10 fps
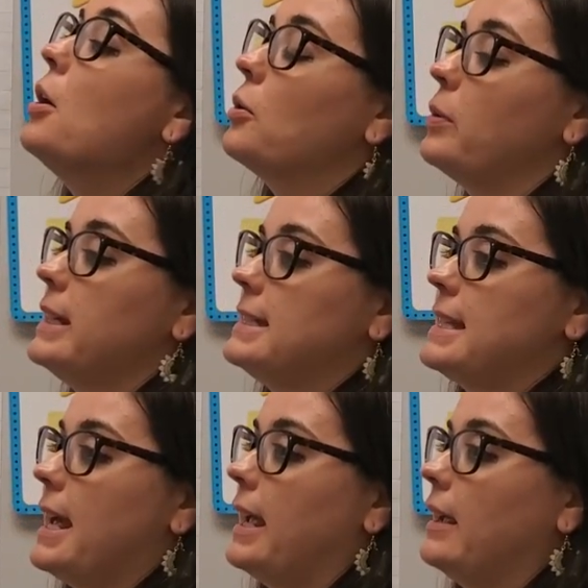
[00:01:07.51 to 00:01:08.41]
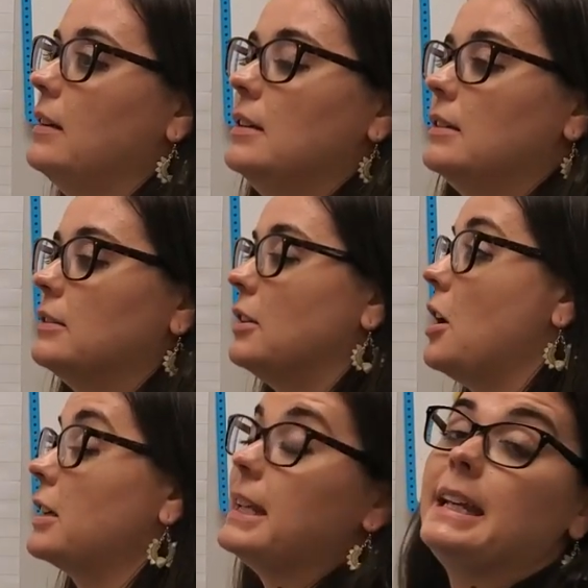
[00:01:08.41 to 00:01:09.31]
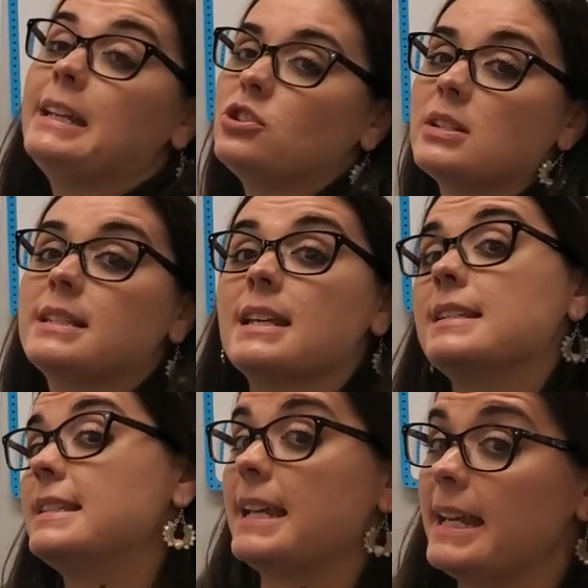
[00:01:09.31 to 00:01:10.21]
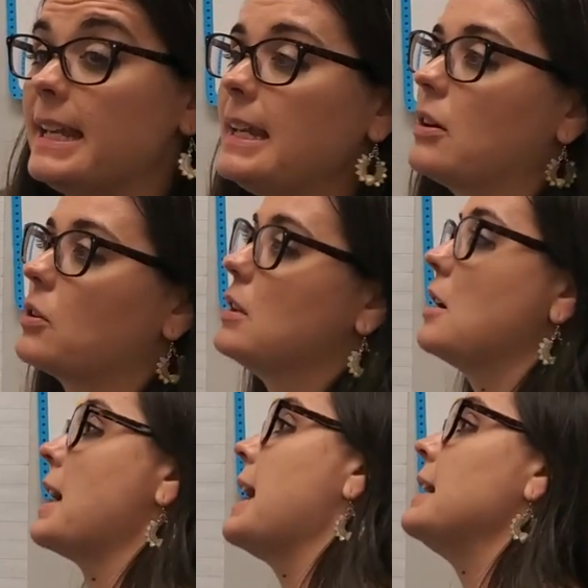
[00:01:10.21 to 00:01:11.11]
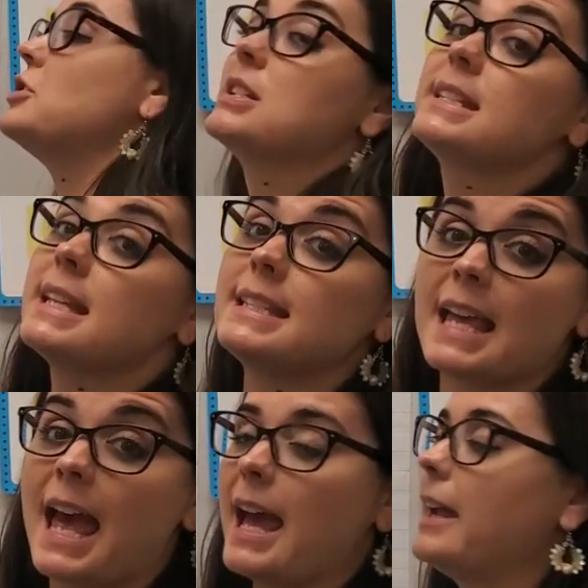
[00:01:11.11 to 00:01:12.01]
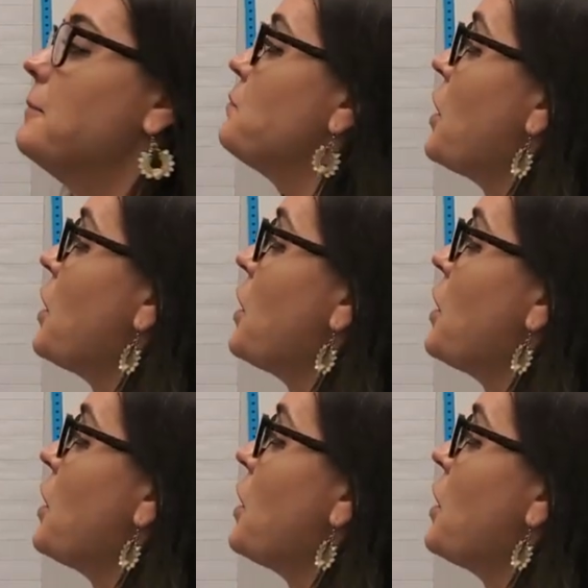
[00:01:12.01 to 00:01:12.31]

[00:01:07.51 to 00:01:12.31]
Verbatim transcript: we say long E just says E or long A just says A.